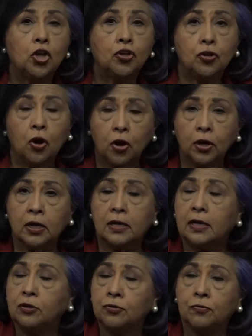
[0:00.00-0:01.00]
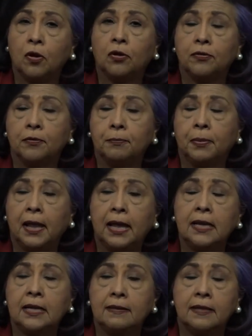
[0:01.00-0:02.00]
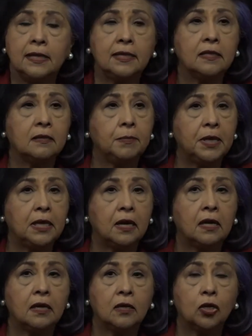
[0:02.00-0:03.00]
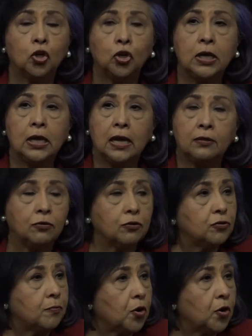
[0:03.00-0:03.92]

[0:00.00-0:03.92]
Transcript: target and do all the planning that needs to be done to looking at those